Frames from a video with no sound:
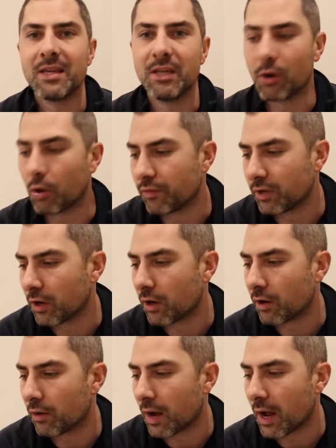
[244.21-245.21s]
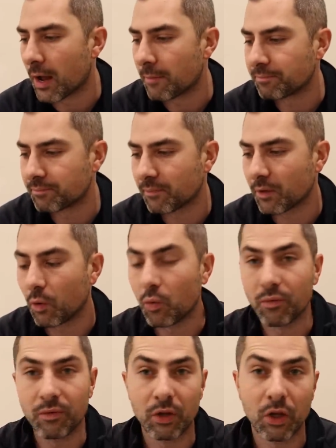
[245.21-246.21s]
year over year. Um,
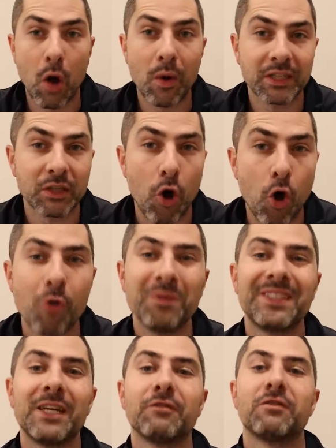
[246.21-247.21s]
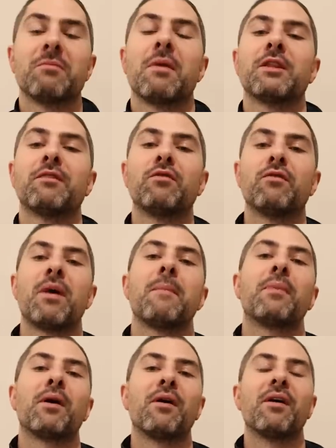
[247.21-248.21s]
lowest home sales for the month of
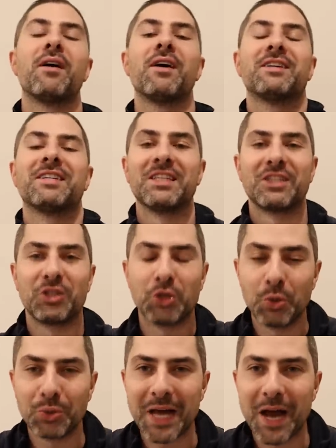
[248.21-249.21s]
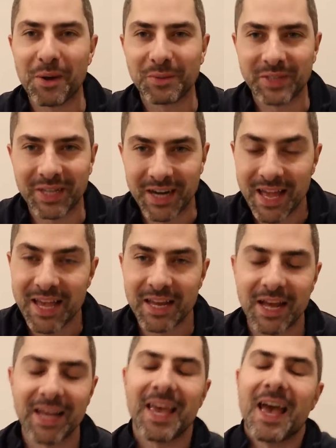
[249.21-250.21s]
November since 2008.
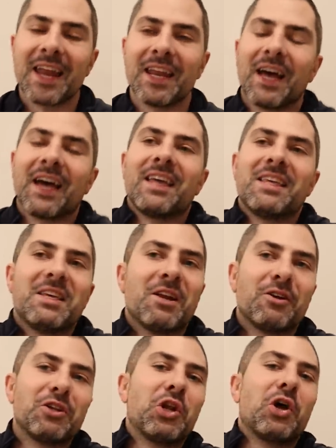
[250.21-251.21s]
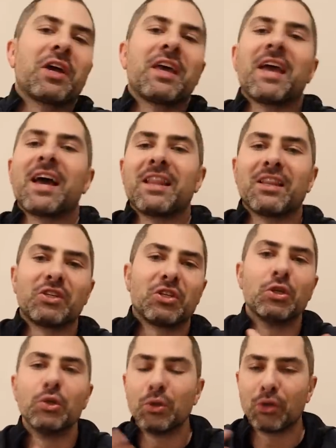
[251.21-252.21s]
Again, you know, you're looking at the
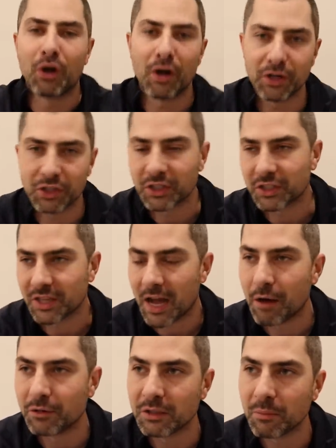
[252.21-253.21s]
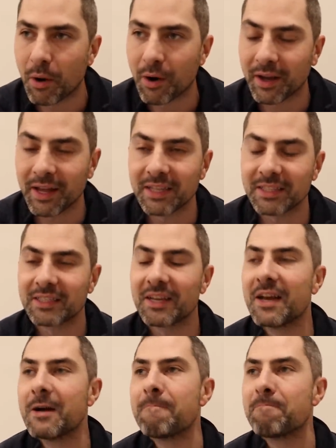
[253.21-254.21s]
two largest housing markets
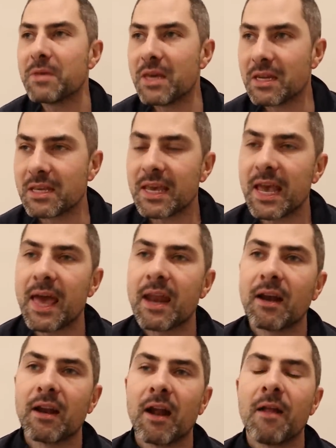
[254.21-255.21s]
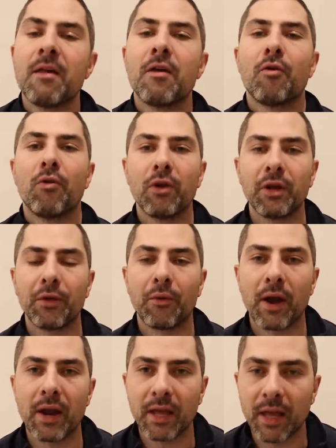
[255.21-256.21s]
in Canada really
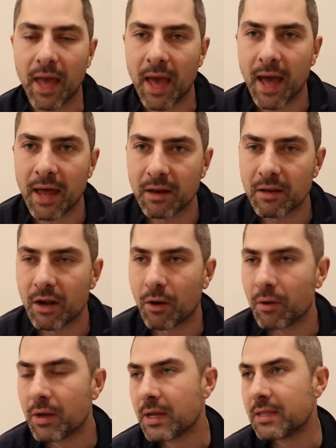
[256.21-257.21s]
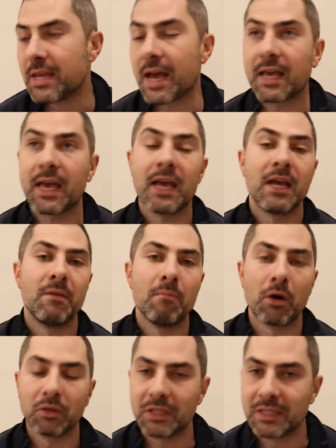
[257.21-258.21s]
running at, you know, decade,
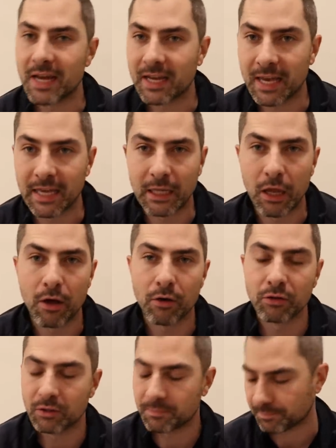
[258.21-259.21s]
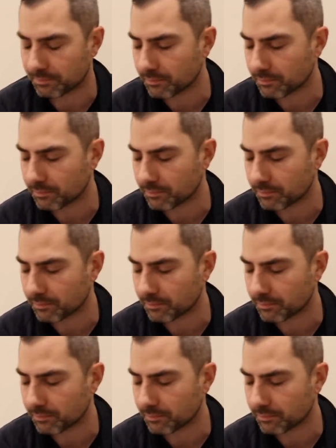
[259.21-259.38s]
multi-decade lows